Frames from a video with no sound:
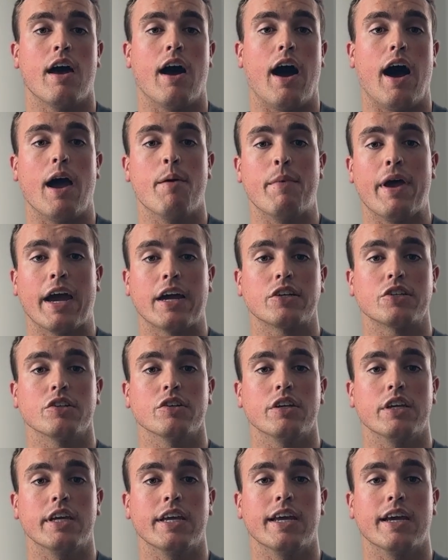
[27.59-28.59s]
I'm
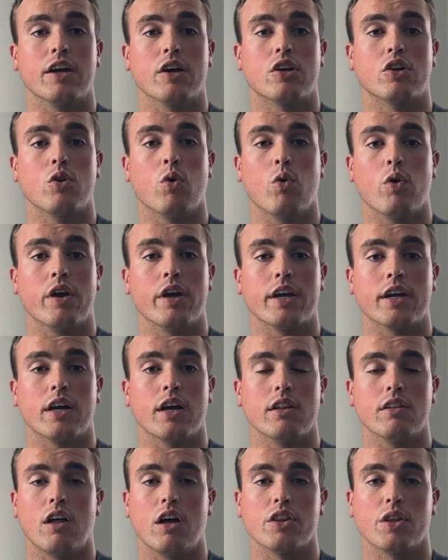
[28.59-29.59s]
actually going
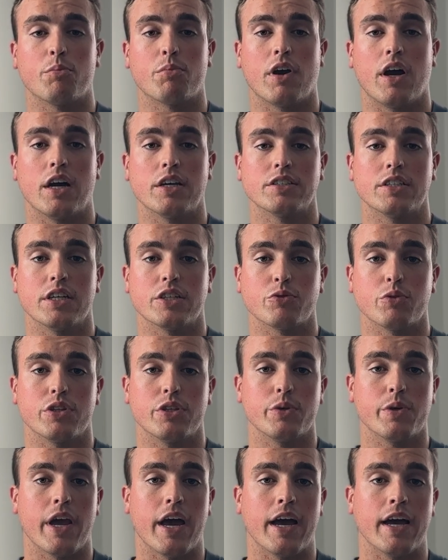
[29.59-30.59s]
along the process with you
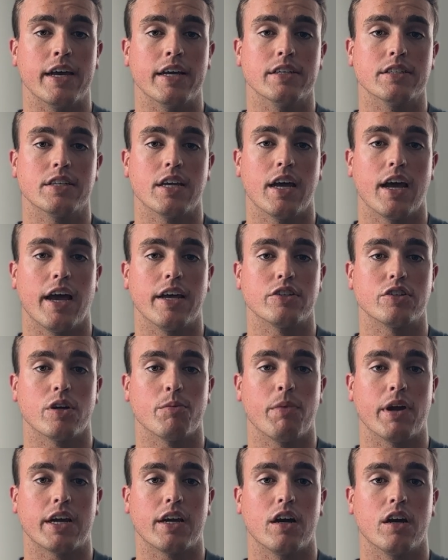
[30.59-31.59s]
guys. I started
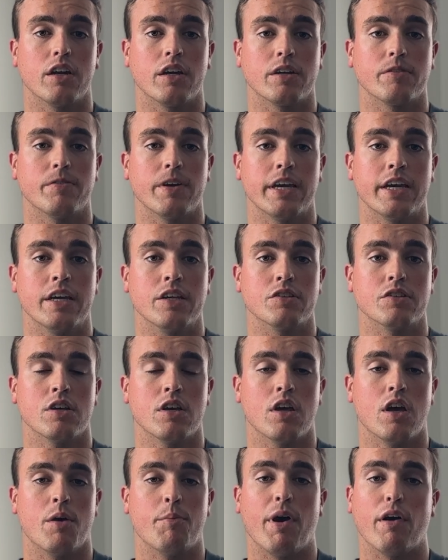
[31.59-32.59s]
my cutting phase
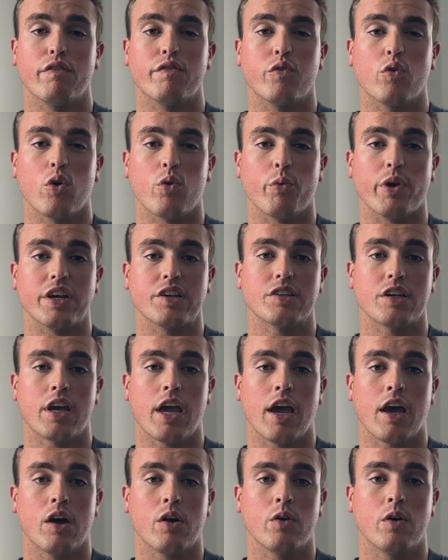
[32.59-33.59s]
about 4 weeks
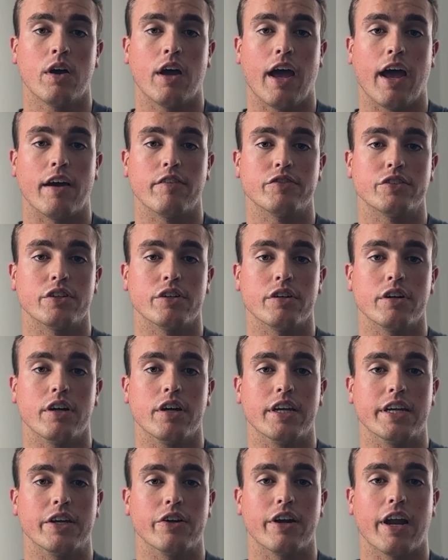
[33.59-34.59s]
ago after a
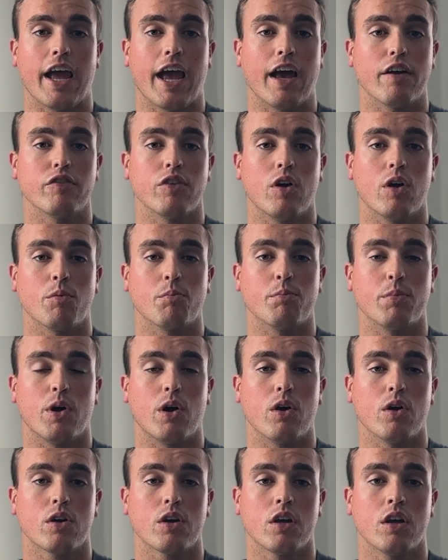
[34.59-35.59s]
1.5 year long
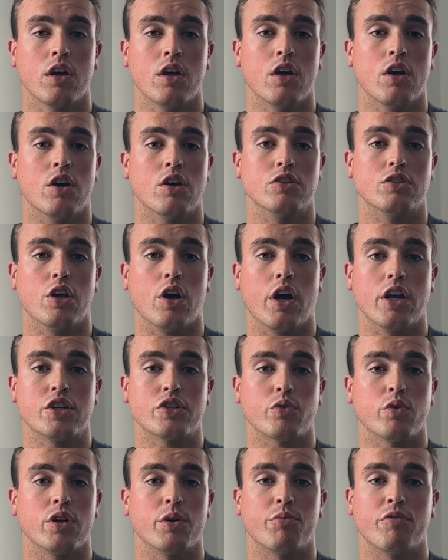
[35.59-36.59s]
bulk. So I just
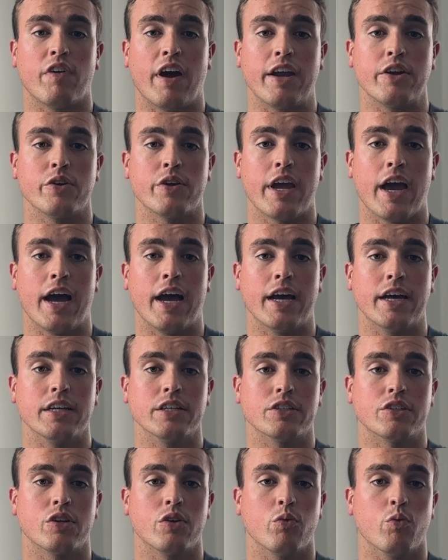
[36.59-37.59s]
wanted to provide you
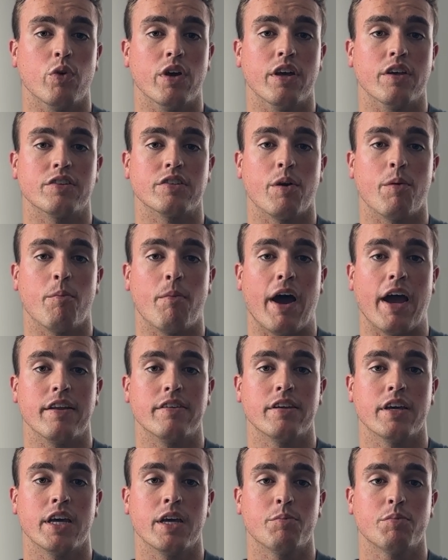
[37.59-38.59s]
guys with some of my
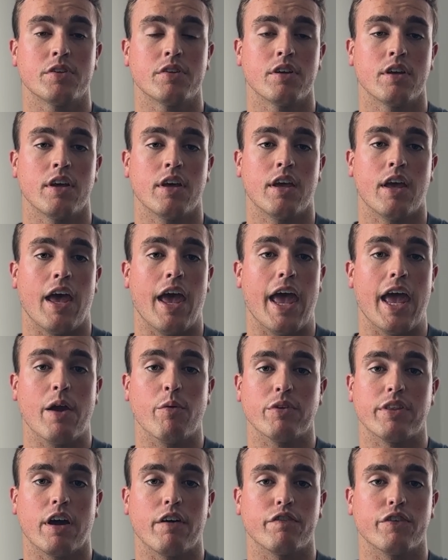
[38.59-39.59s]
tips. And
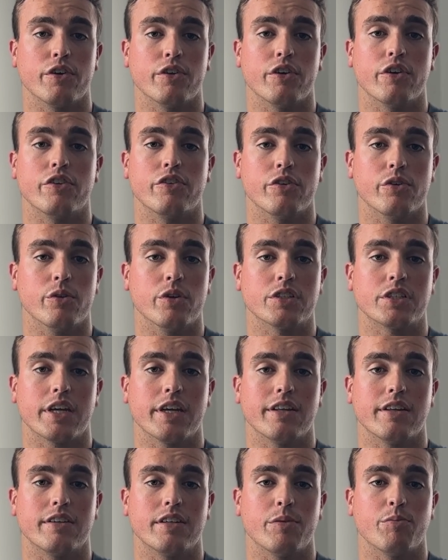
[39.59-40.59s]
without further ado, let's get
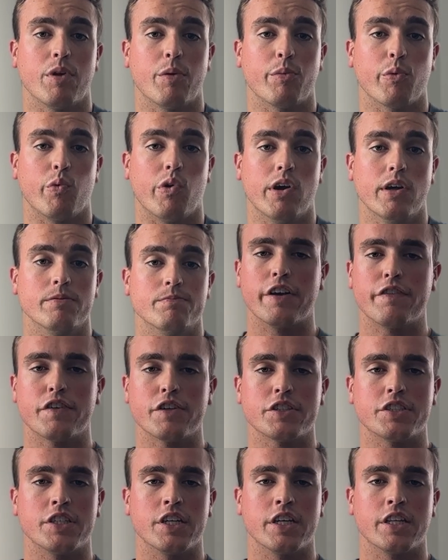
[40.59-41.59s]
into tip number one. The
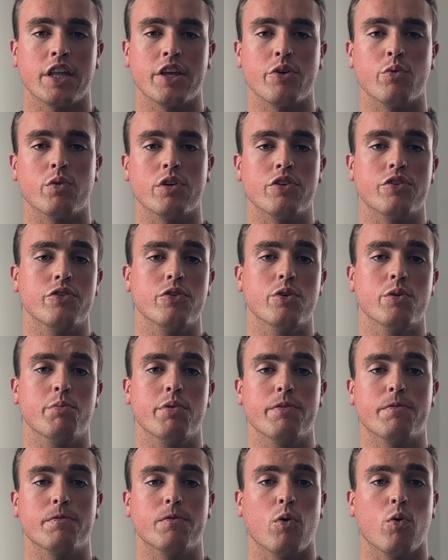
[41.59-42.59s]
first thing that you want to do
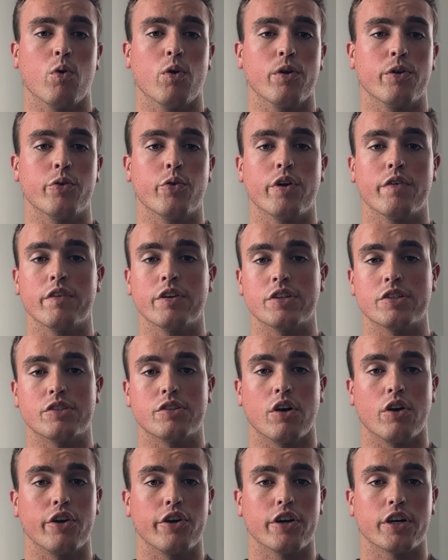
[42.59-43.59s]
before you even
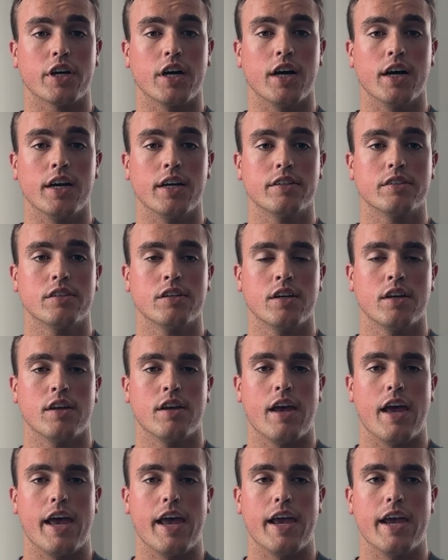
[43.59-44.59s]
start your cut,
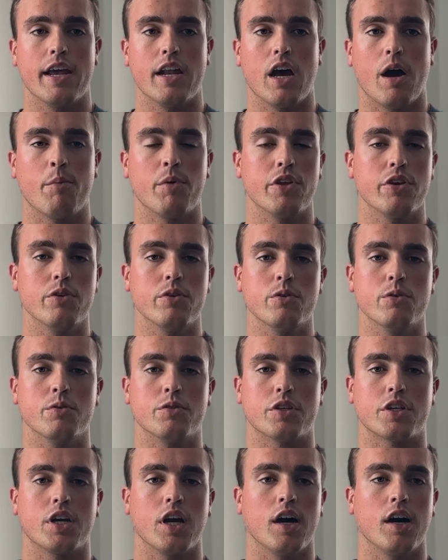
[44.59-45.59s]
and I'm going to
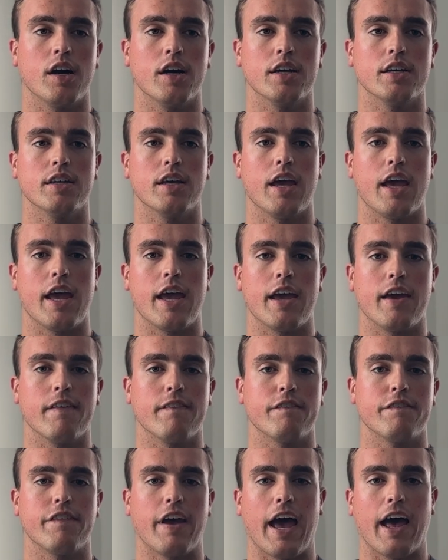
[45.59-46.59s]
use cut and
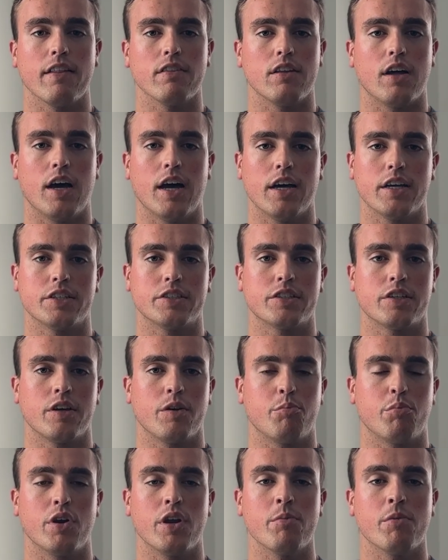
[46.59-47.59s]
fat loss
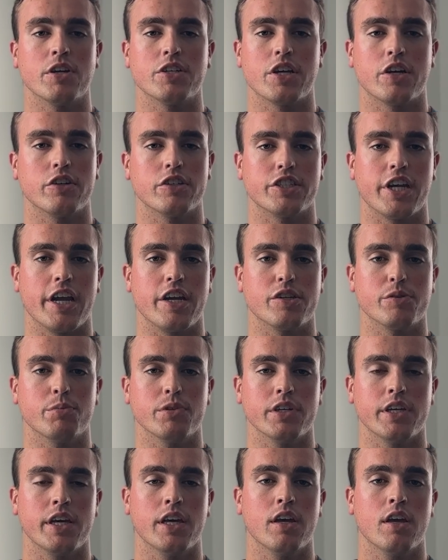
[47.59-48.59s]
pretty much
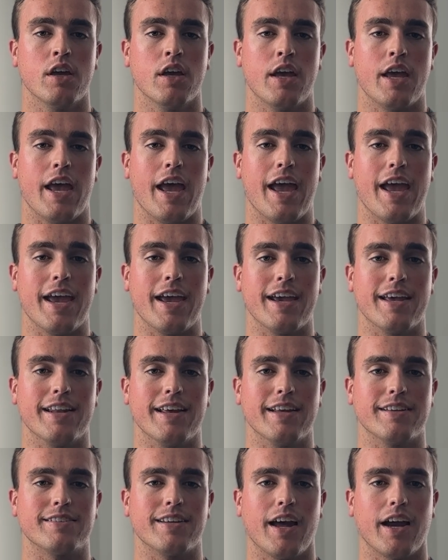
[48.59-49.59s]
interchangeably. And
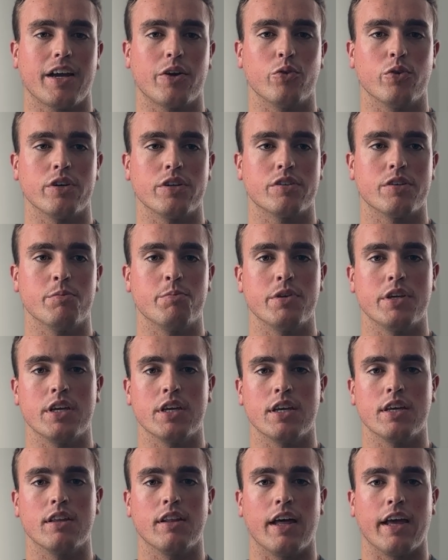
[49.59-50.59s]
it's not going to
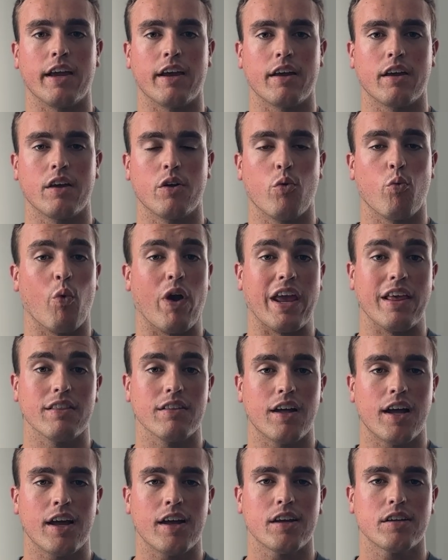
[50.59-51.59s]
be like weight
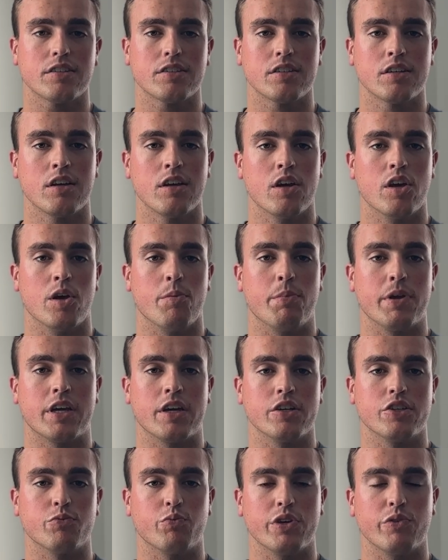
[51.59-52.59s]
loss
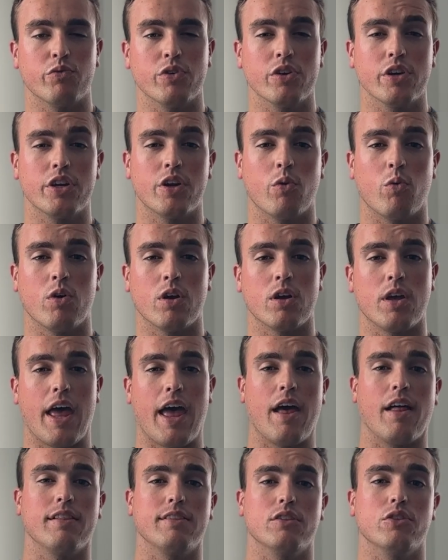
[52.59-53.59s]
because we really don't want
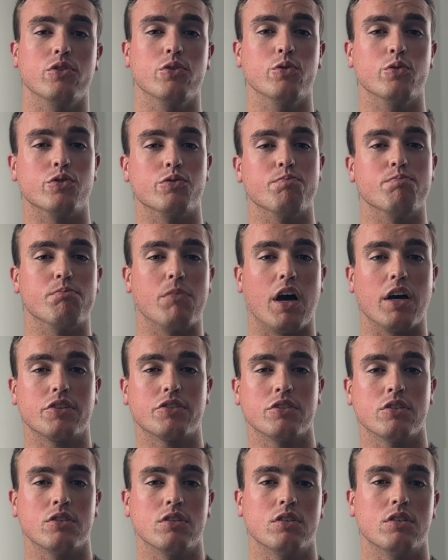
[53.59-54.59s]
to lose
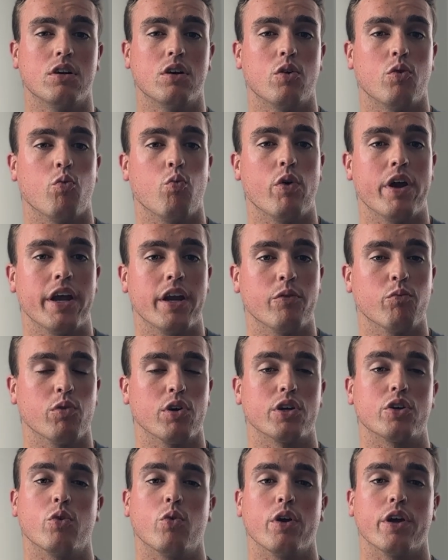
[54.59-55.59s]
muscle when we're
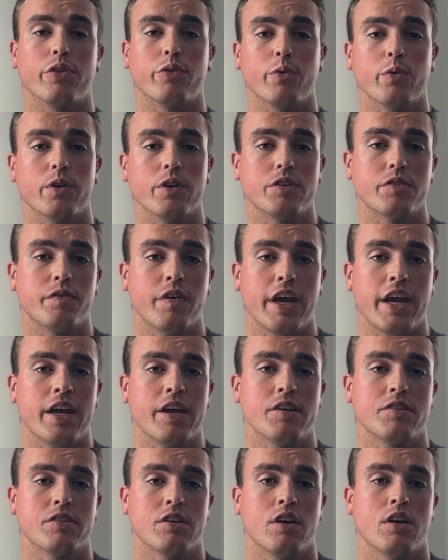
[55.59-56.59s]
going through this
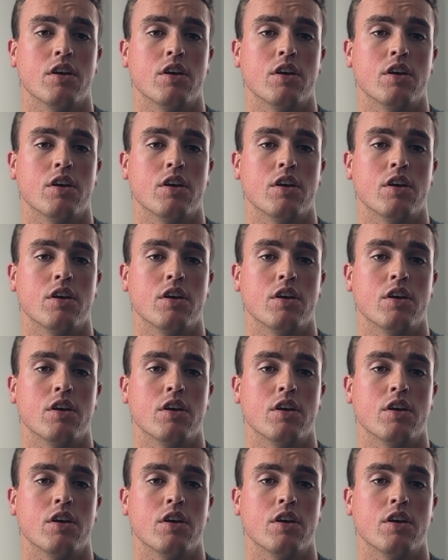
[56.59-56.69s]
phase.